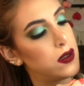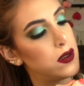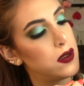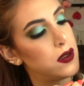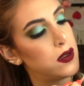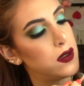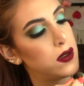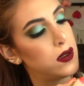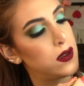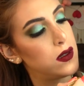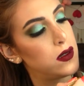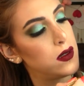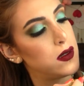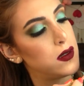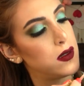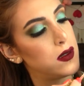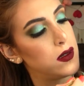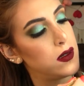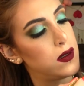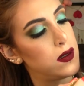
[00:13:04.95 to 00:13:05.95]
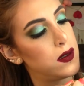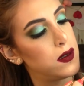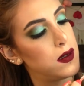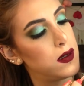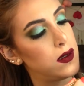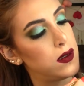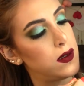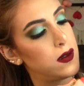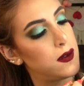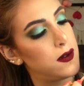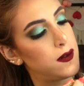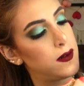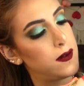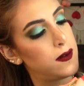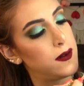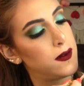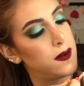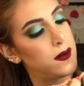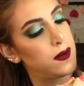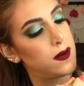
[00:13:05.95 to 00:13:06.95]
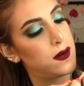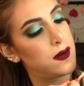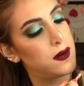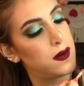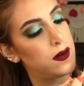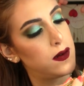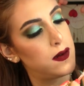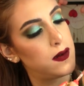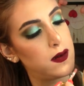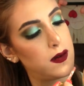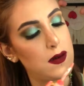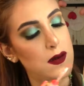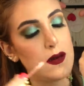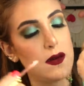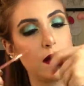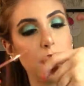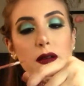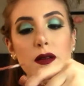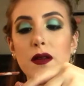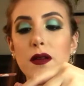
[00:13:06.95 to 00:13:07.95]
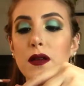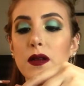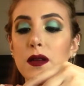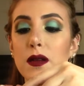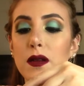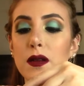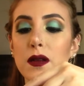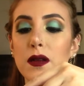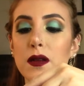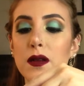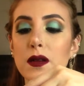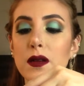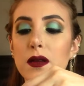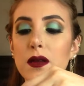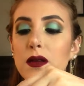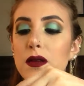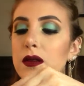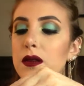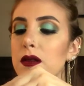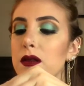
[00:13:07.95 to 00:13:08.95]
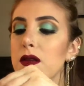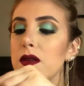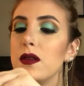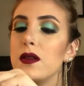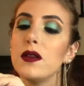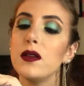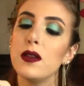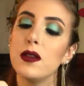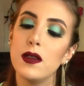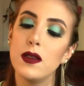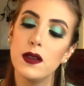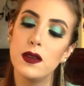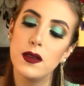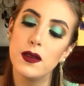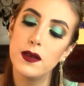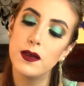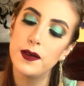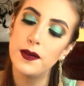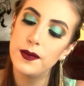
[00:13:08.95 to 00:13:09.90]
Nobody speaks.